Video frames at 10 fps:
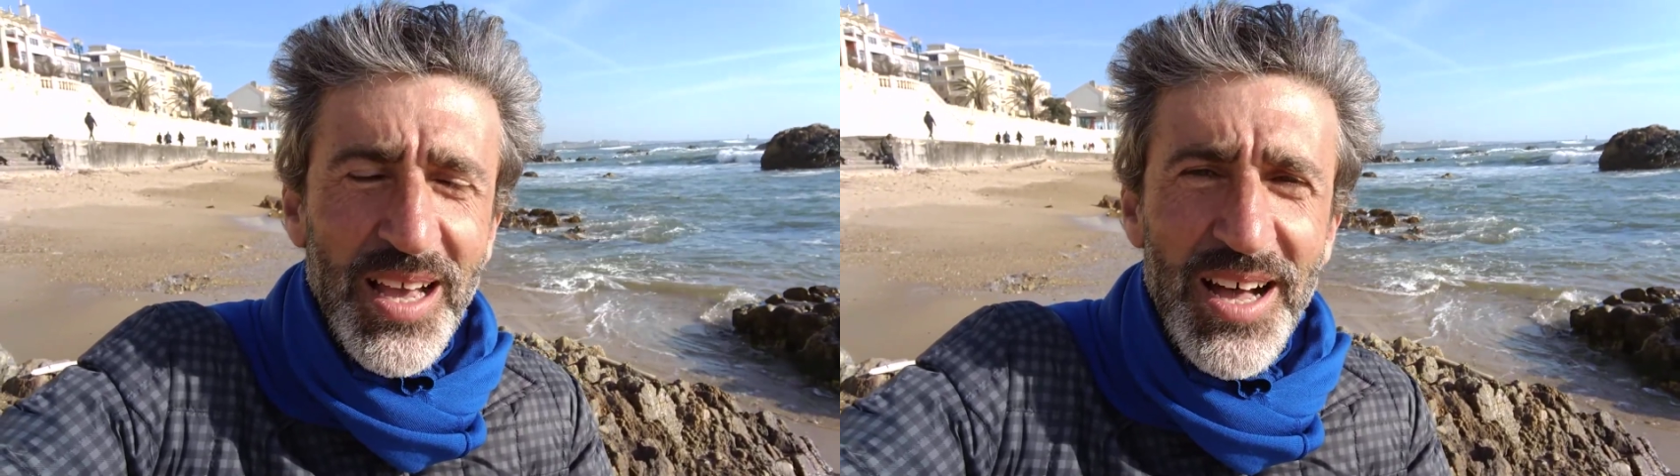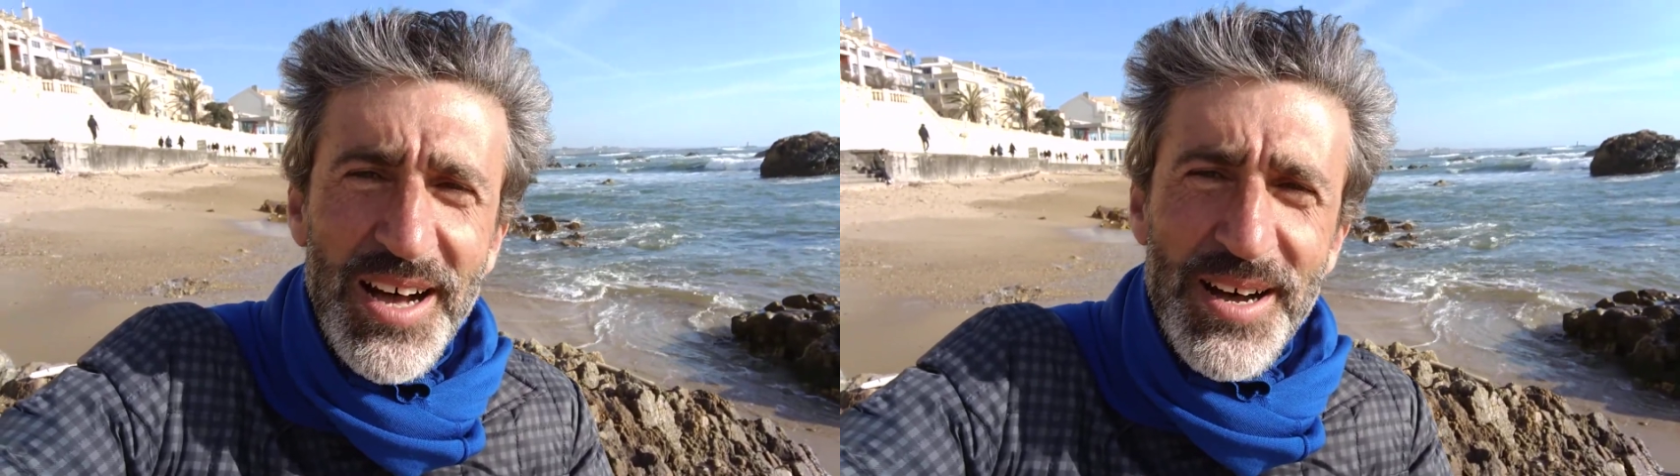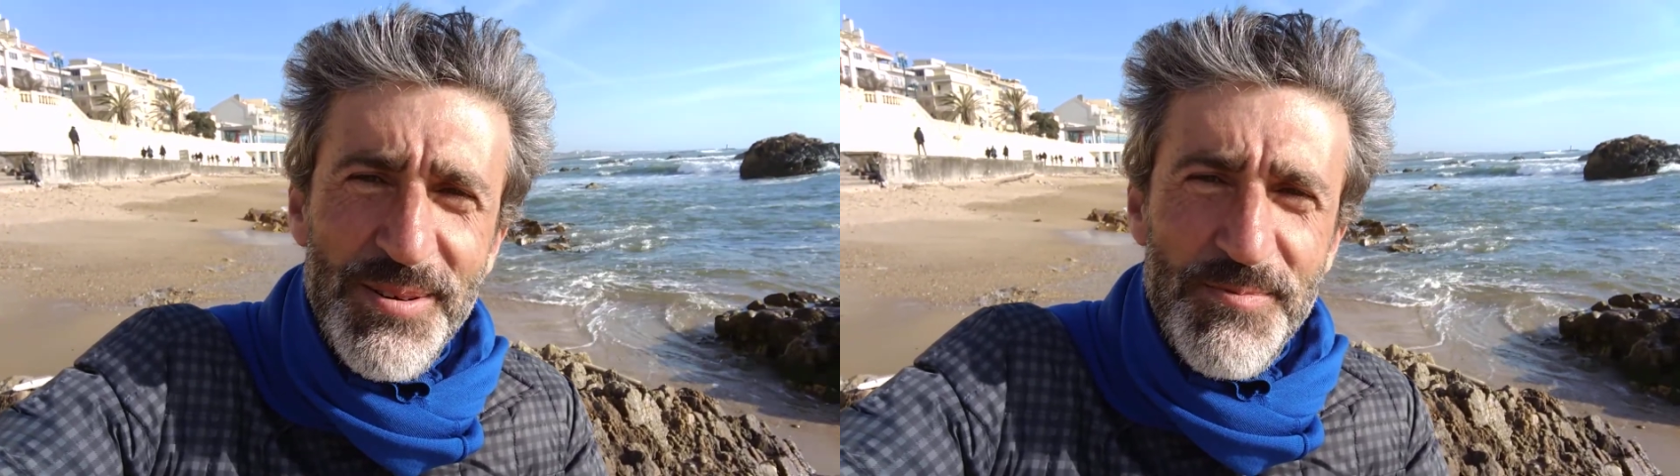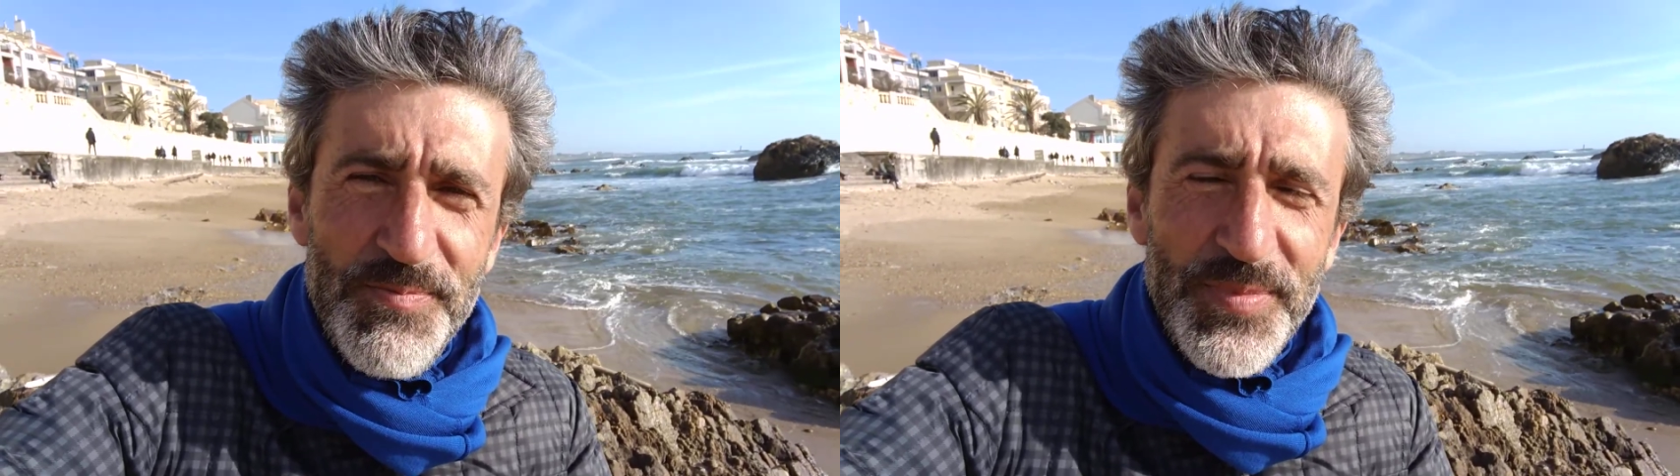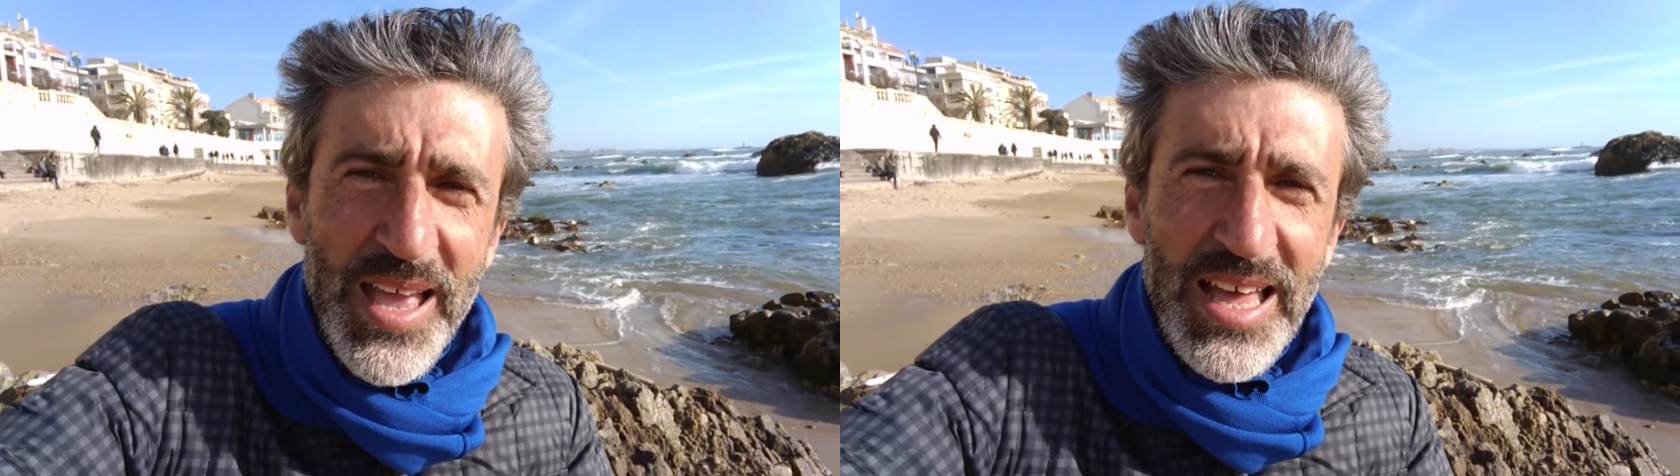Um,
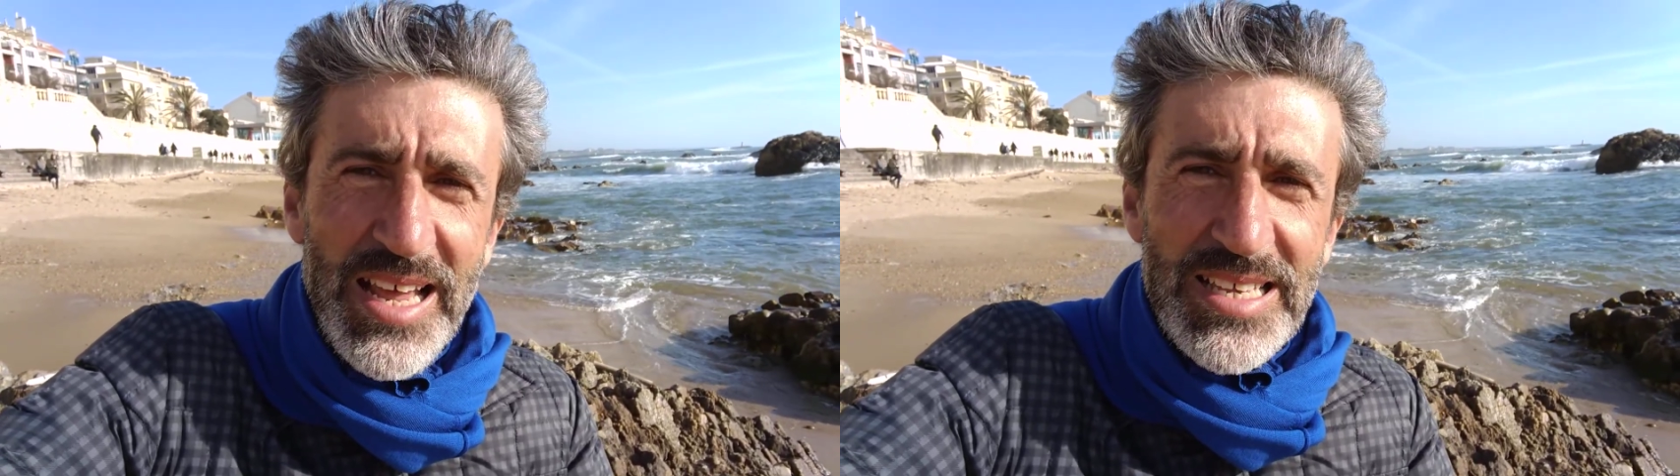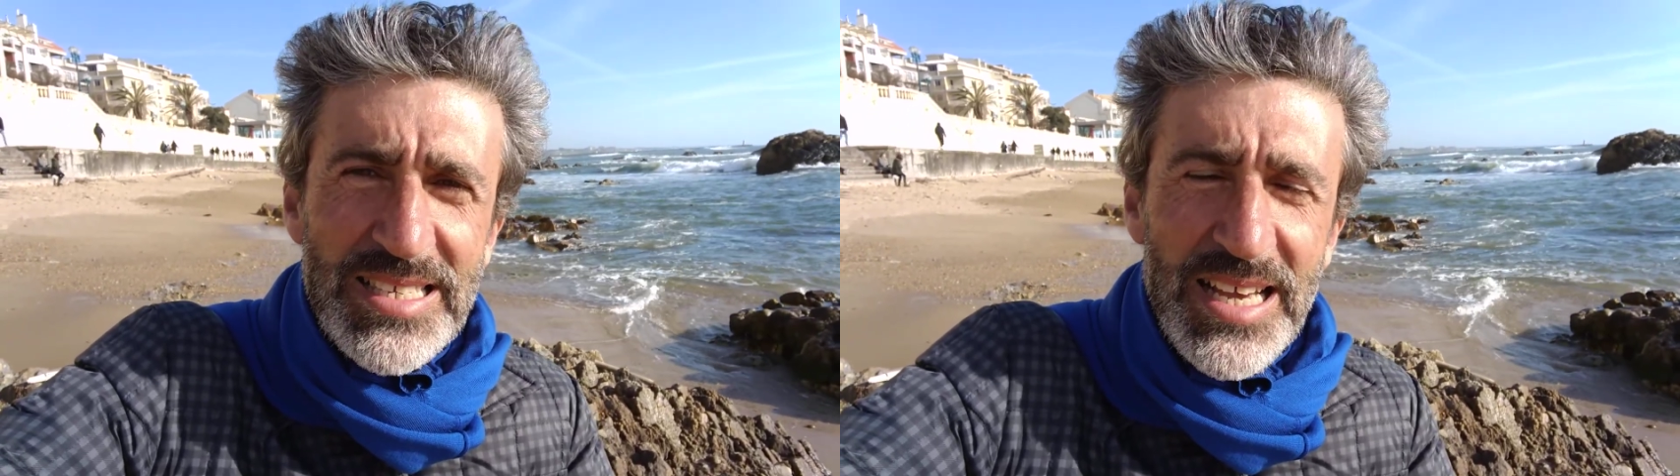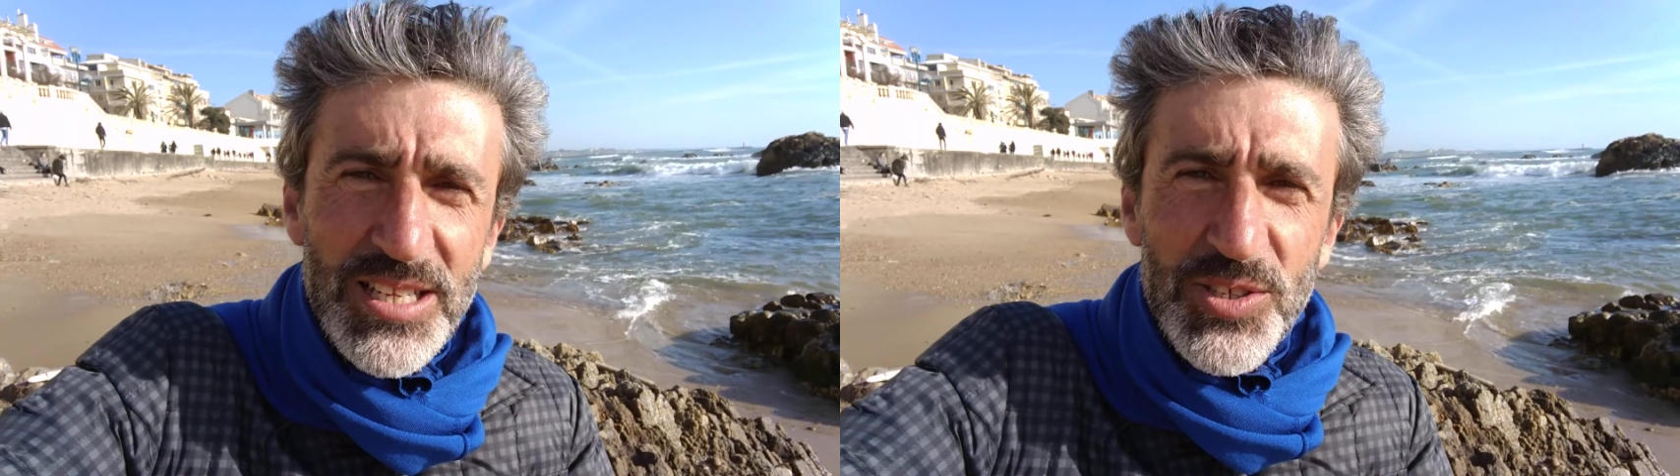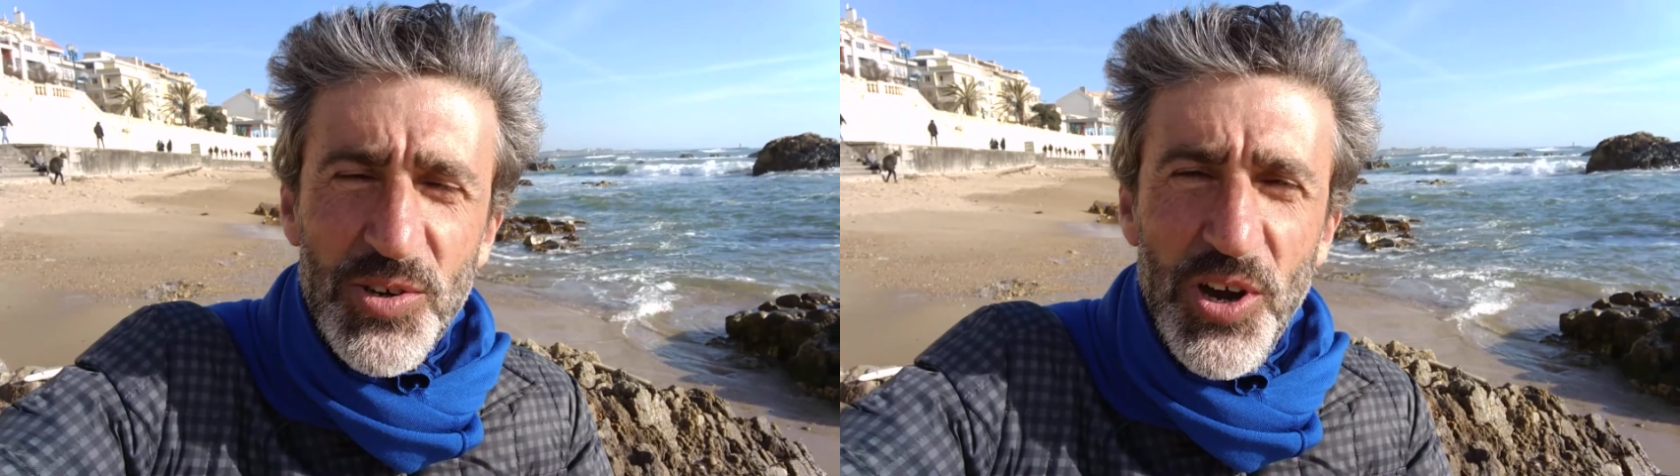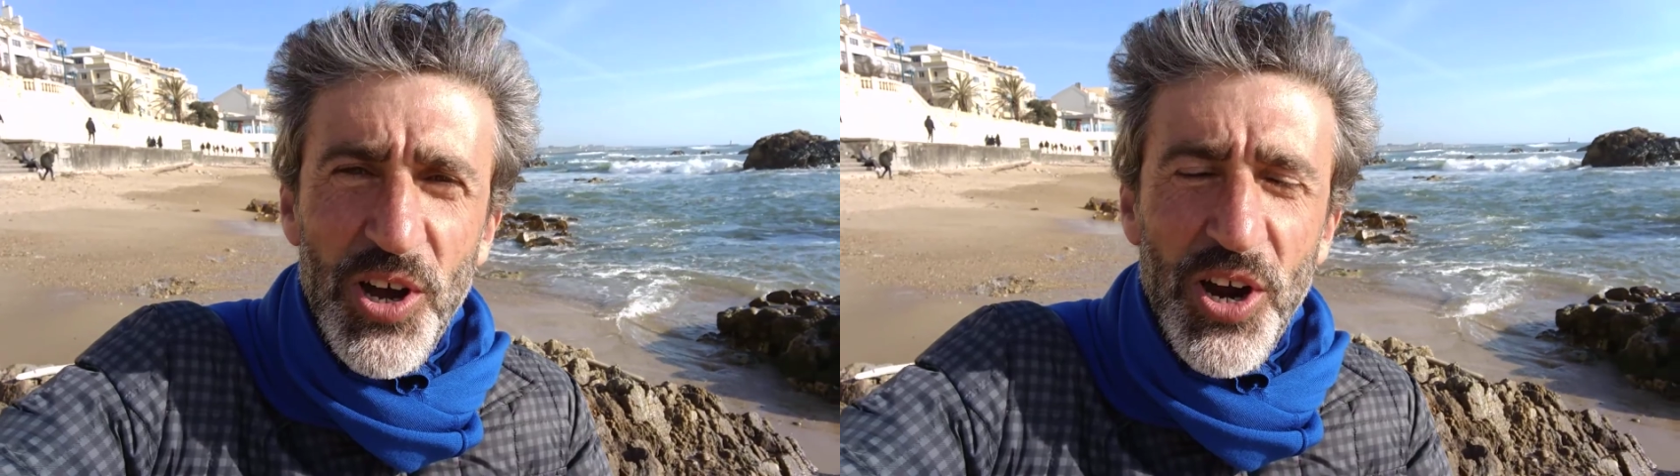and I said to
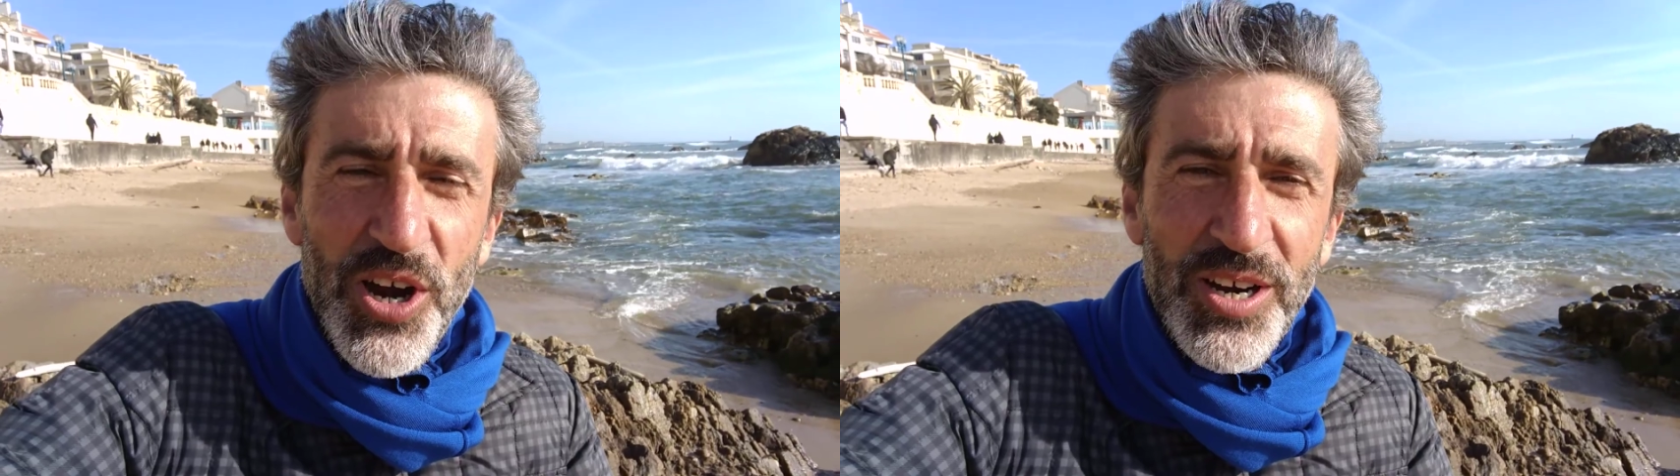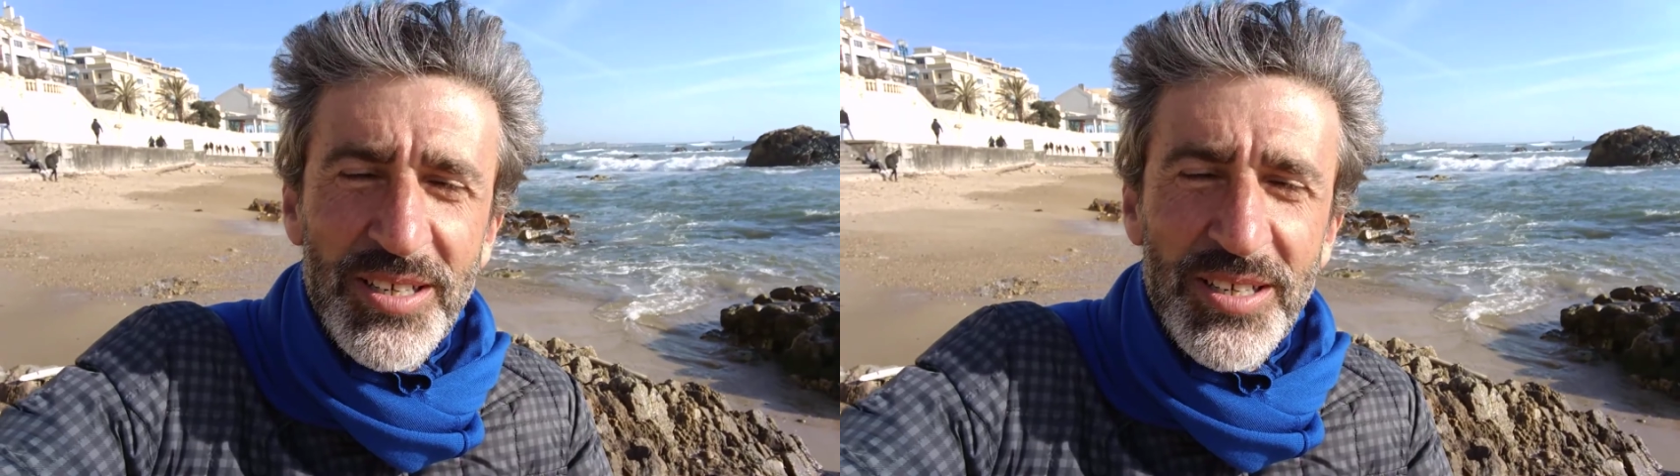her,